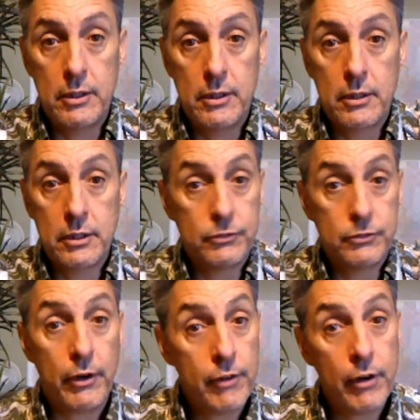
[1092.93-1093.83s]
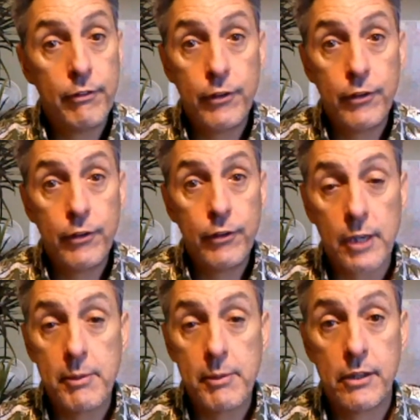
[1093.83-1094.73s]
because very, very few are going to
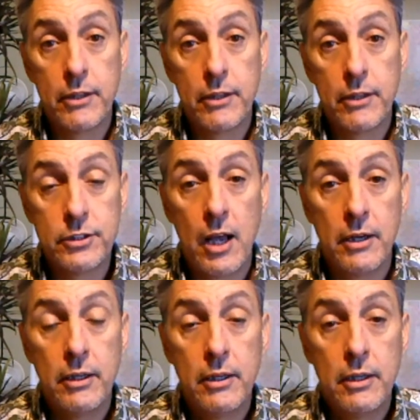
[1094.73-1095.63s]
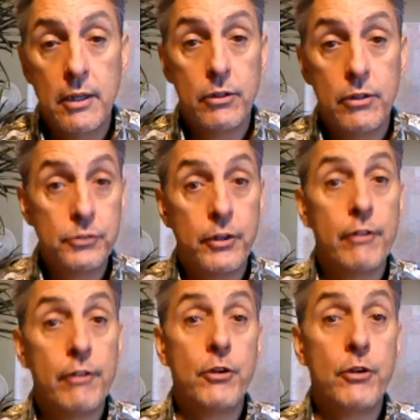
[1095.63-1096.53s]
come out the other side.
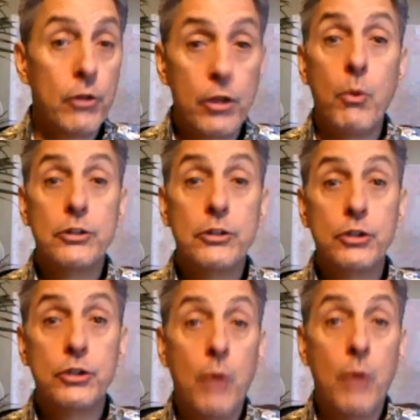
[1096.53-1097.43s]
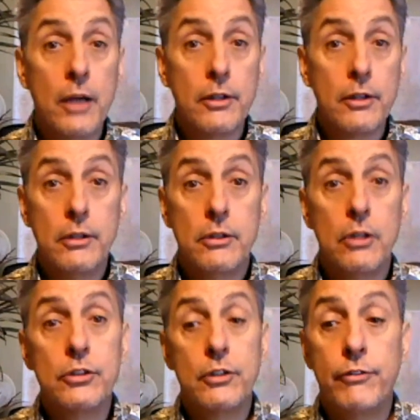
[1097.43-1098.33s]
Those very few are the ones you want.
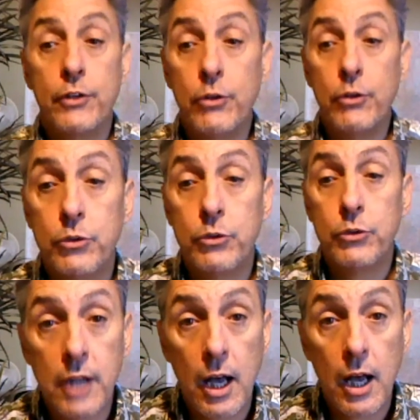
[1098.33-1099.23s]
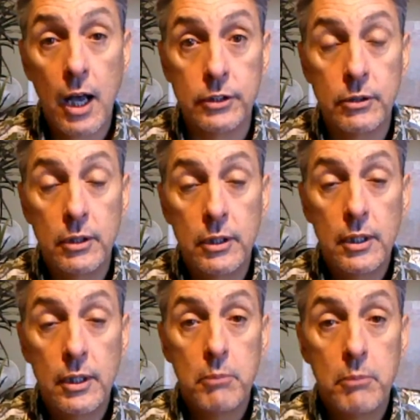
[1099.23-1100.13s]
Those are the few that you want to talk to.
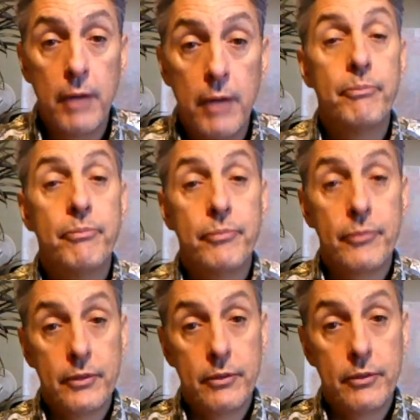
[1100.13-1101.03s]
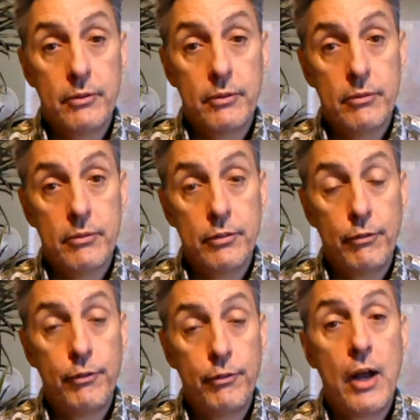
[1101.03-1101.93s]
But
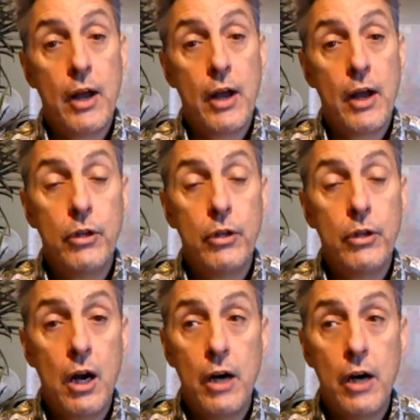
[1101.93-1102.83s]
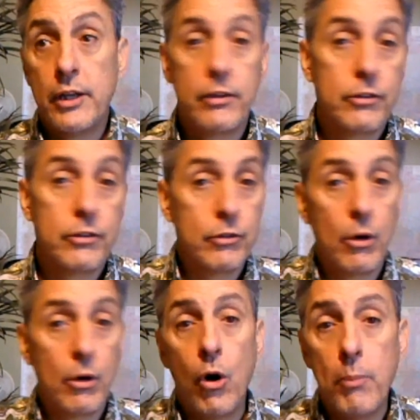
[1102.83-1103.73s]
to figure out who those are, you got to
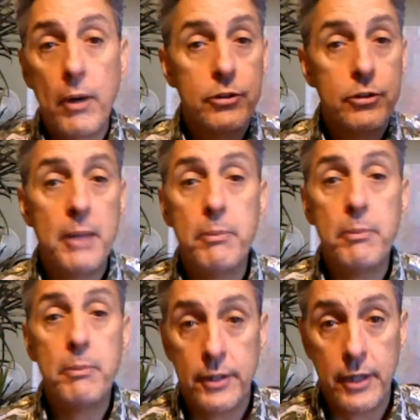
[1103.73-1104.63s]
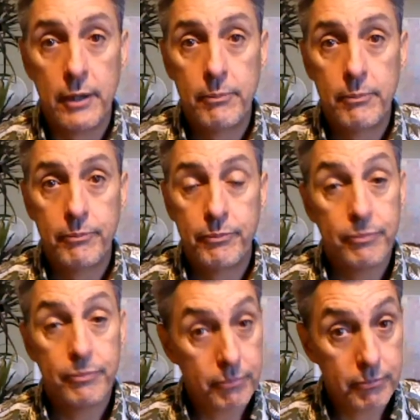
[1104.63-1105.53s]
just throw a whole bunch of people in there,
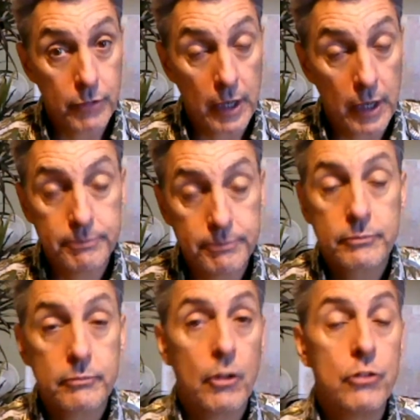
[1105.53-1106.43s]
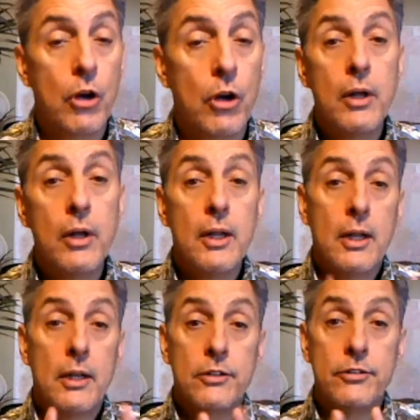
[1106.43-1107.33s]
right? So
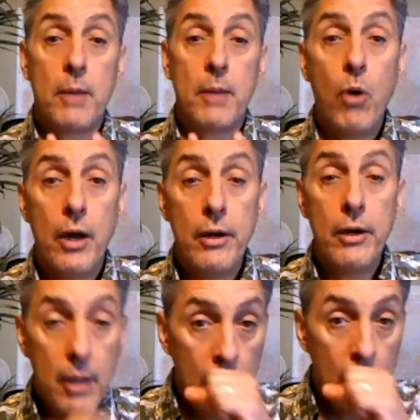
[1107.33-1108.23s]
step one,